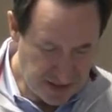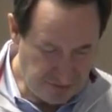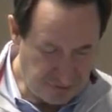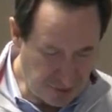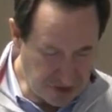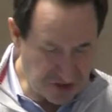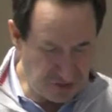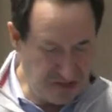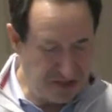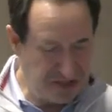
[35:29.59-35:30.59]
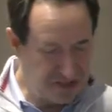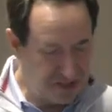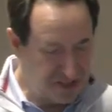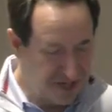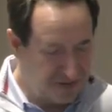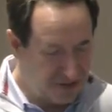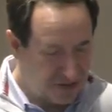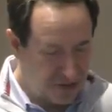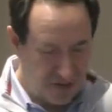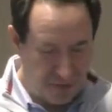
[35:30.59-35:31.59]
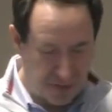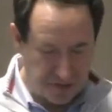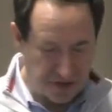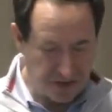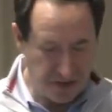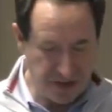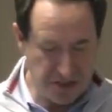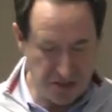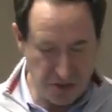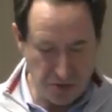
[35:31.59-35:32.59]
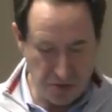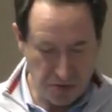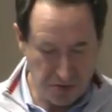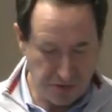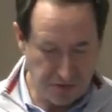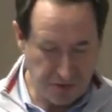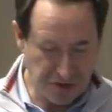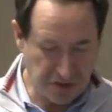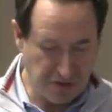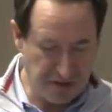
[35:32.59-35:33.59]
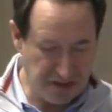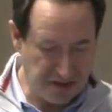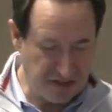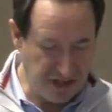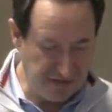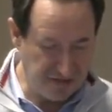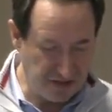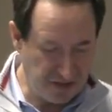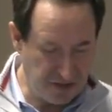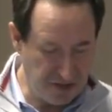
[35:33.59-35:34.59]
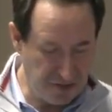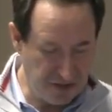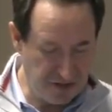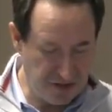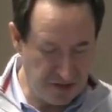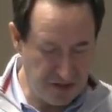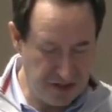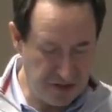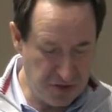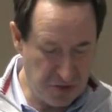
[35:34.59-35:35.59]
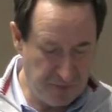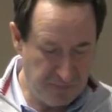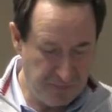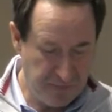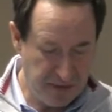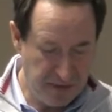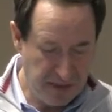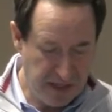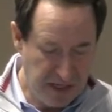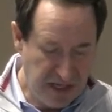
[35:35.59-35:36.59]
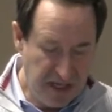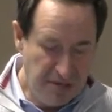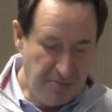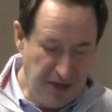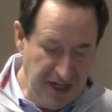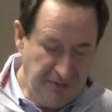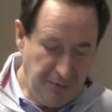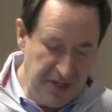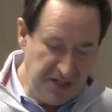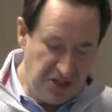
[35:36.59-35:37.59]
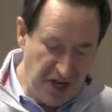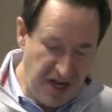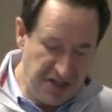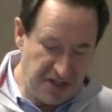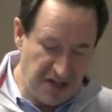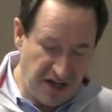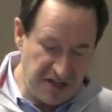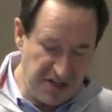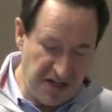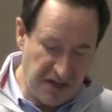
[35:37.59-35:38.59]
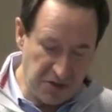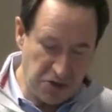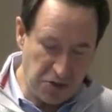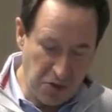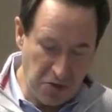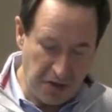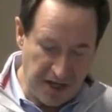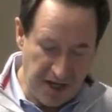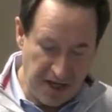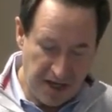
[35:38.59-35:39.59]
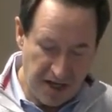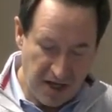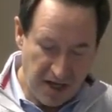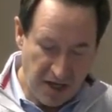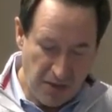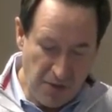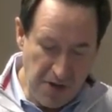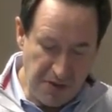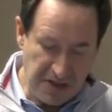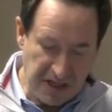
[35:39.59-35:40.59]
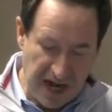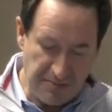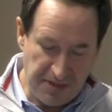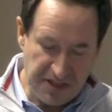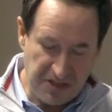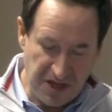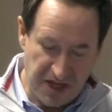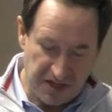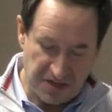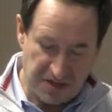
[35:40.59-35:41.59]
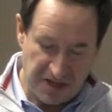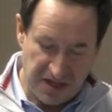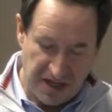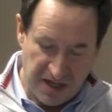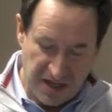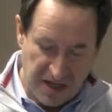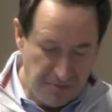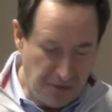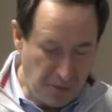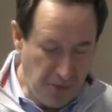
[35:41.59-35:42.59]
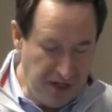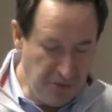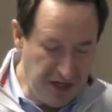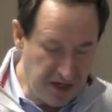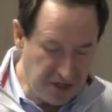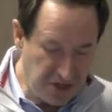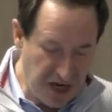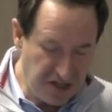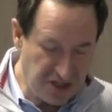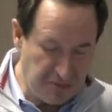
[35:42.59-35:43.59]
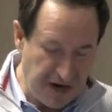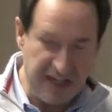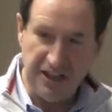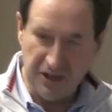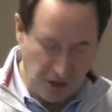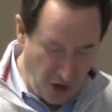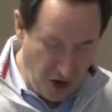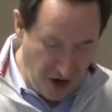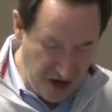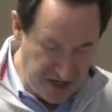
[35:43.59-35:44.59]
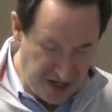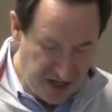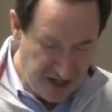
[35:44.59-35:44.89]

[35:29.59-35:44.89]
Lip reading: in 1 Corinthians 11:31-32, but if we judged ourselves truly, we would not be judged. But when we are judged by the Lord,